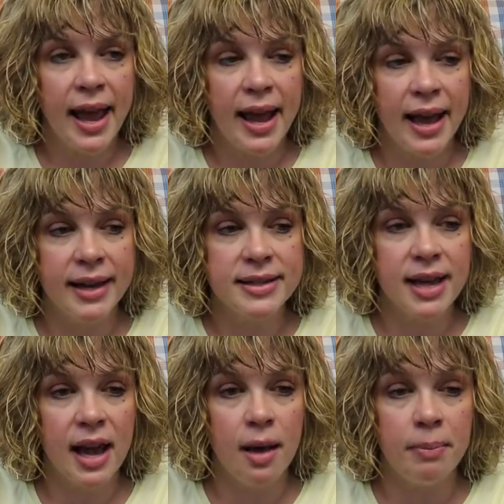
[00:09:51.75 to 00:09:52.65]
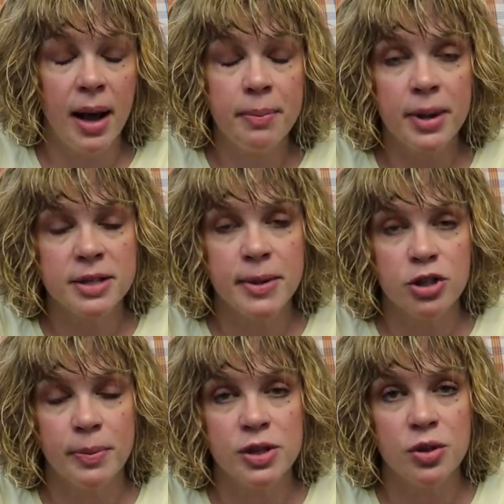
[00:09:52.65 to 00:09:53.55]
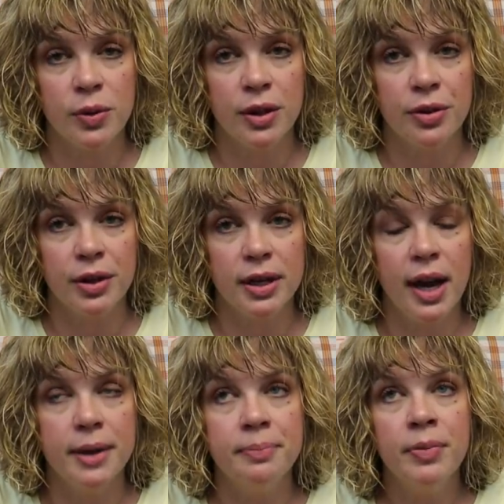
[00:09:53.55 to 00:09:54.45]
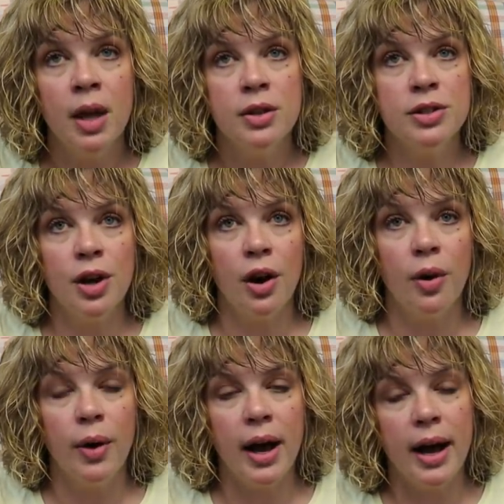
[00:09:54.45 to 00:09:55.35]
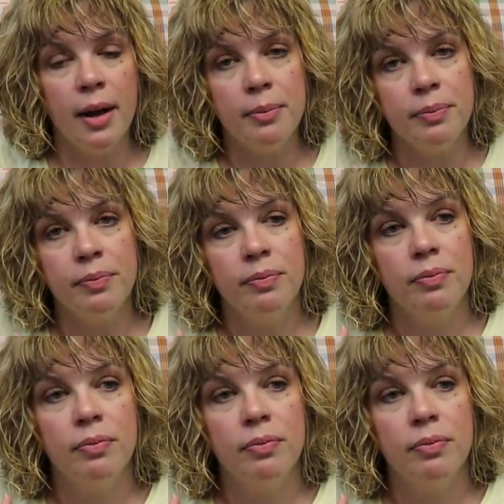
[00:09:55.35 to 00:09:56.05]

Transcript: And um, my bust measurement's only 39. So, um,